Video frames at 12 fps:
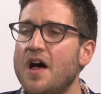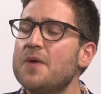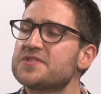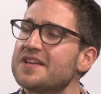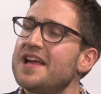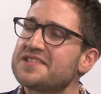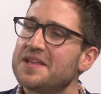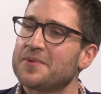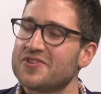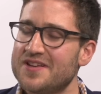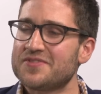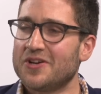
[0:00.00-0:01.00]
I was going to ask that
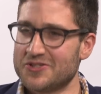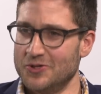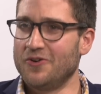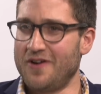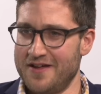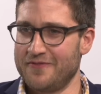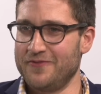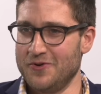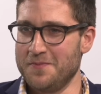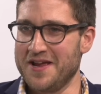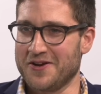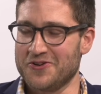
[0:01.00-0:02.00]
because I've talked to a lot of
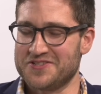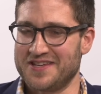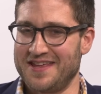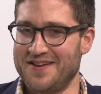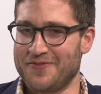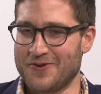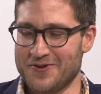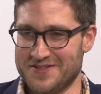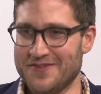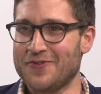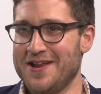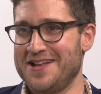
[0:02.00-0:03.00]
filmmakers and I've heard
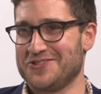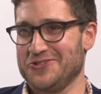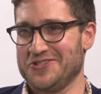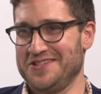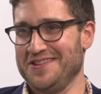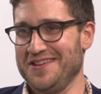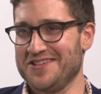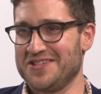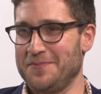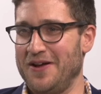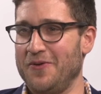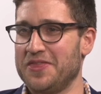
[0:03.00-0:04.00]
different answers to this
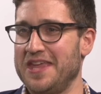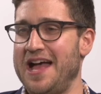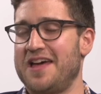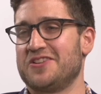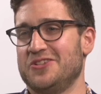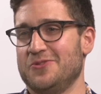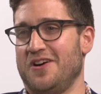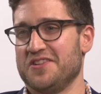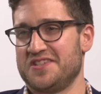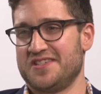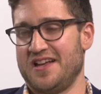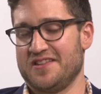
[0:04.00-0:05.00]
about what the attitude on
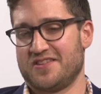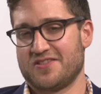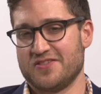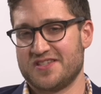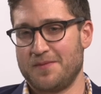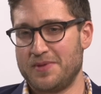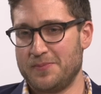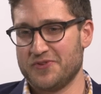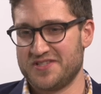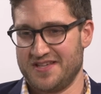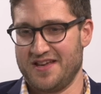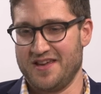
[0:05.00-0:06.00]
set. Because some people
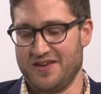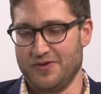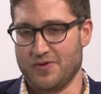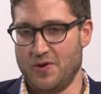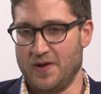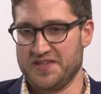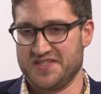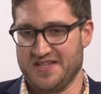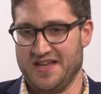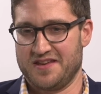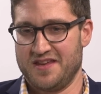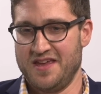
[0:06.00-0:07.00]
say you go on
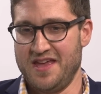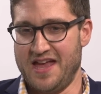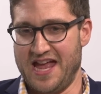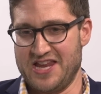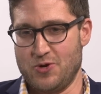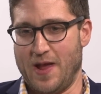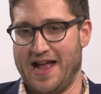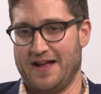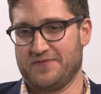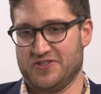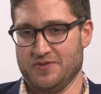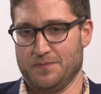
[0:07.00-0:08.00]
set and you
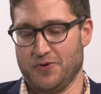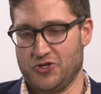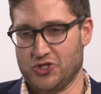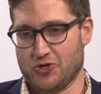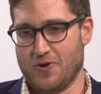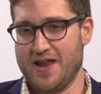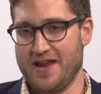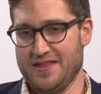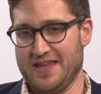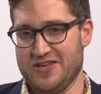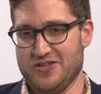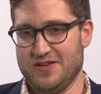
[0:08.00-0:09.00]
have to portray
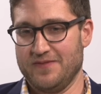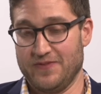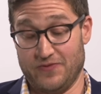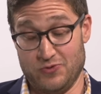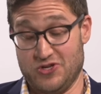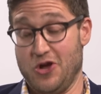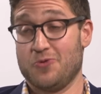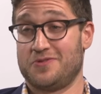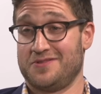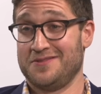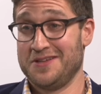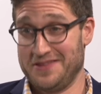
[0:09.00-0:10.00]
that you, even if you
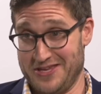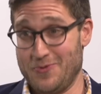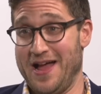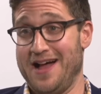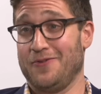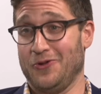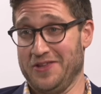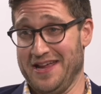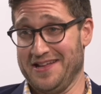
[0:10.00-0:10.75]
don't, that you have all the